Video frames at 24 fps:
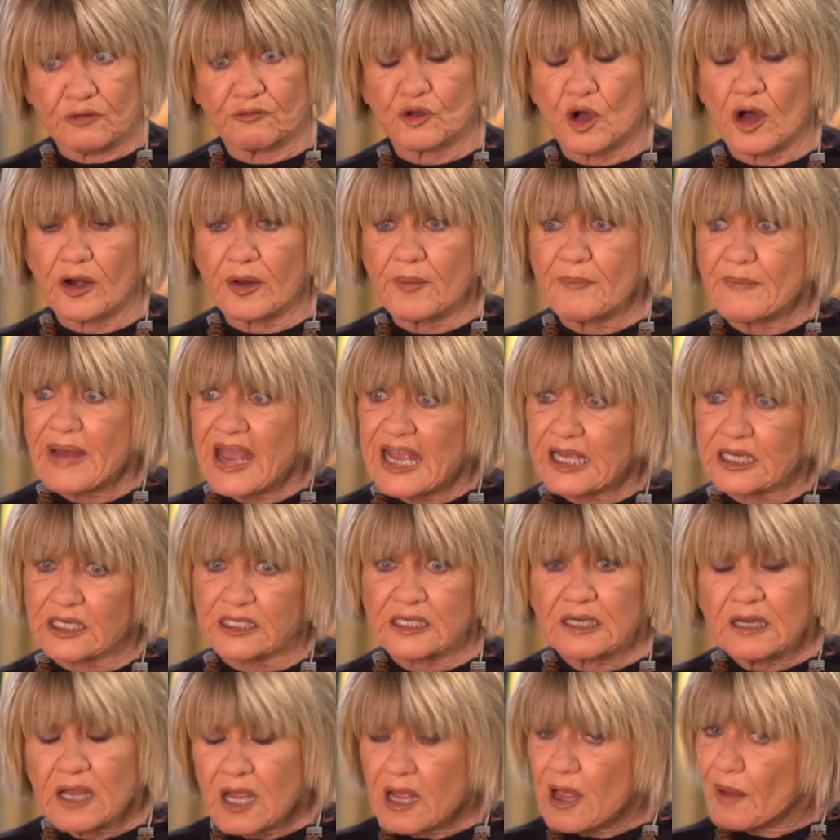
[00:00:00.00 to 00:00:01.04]
You've got to make
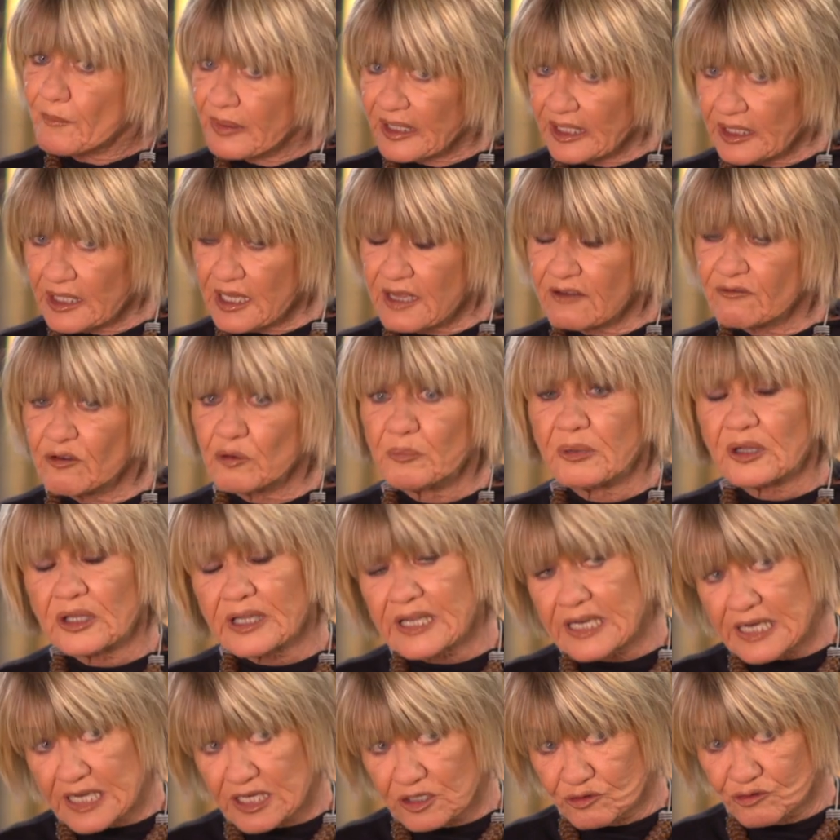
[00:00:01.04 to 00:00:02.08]
it believable
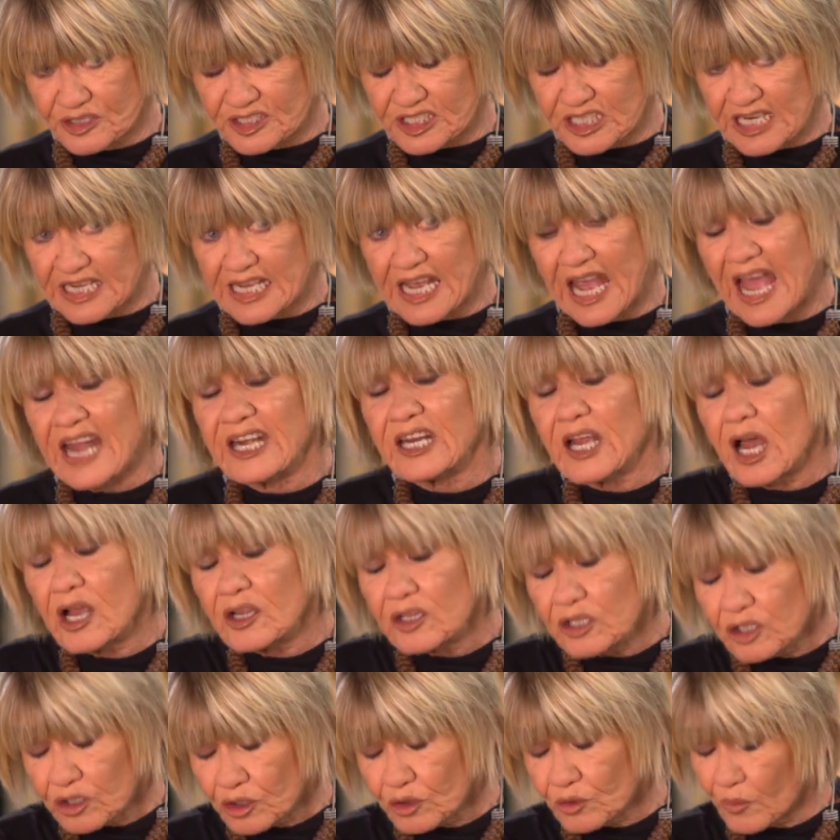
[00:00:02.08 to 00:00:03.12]
and interesting, and
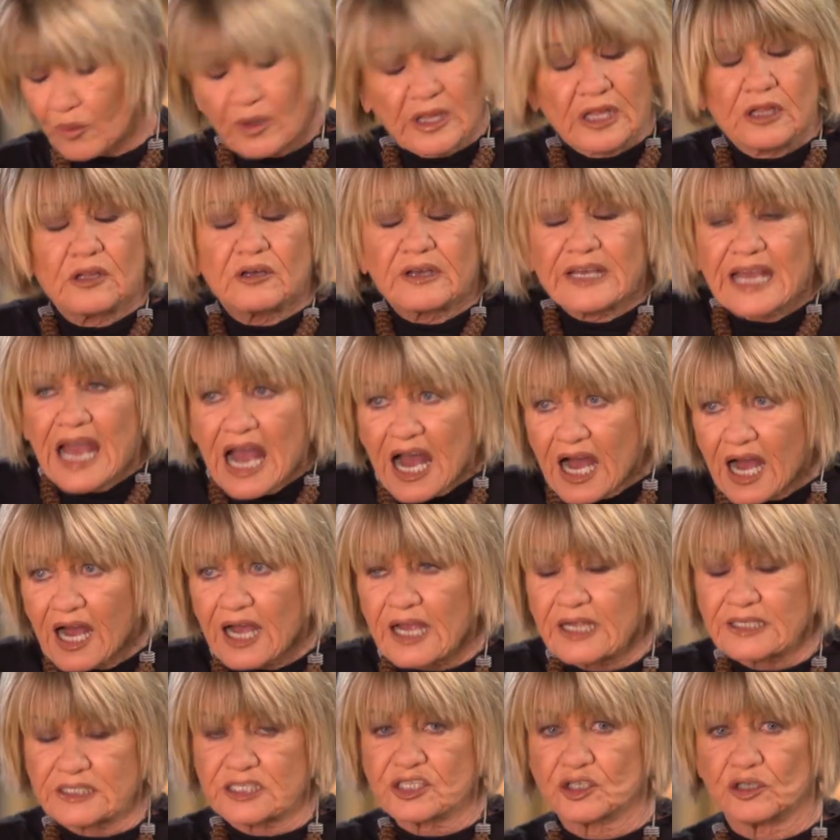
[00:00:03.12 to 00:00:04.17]
you
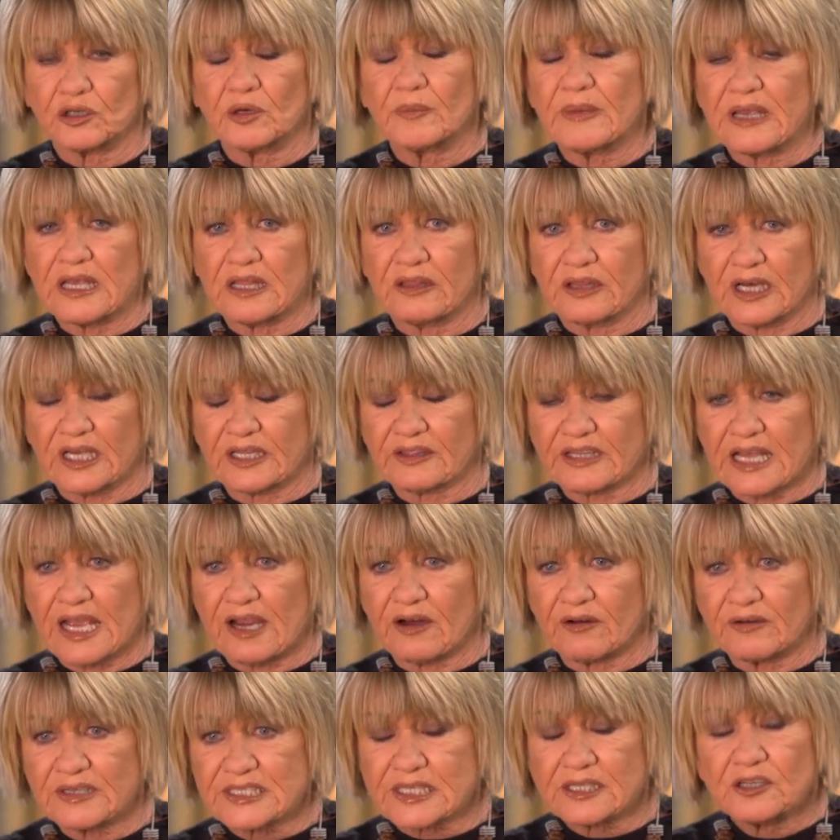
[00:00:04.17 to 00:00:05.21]
can't tell me that
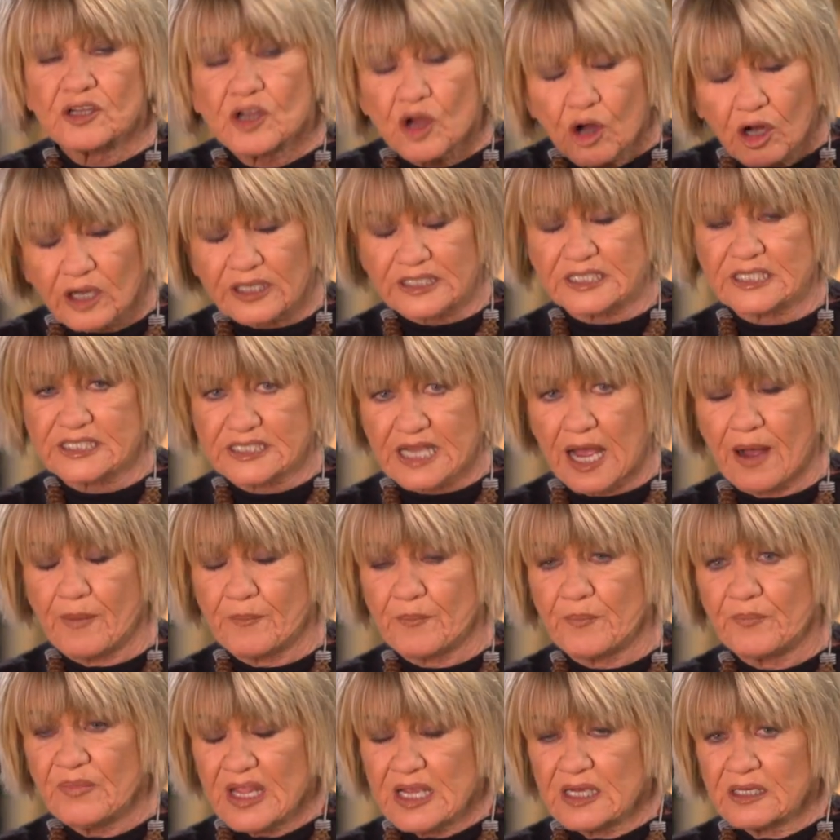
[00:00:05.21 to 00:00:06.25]
there is not
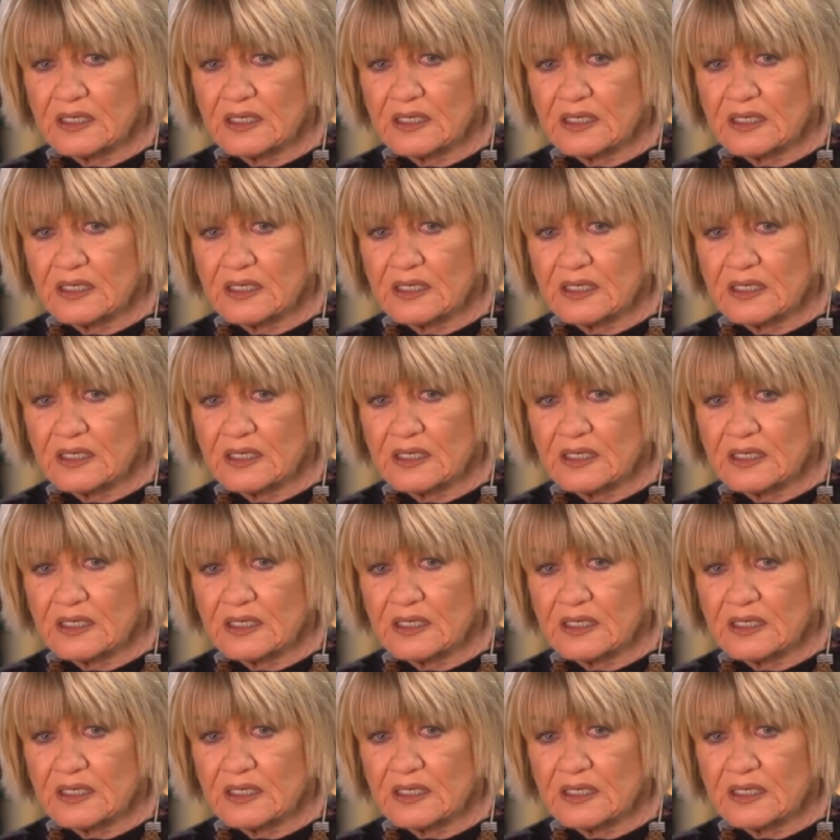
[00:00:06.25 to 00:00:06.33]
some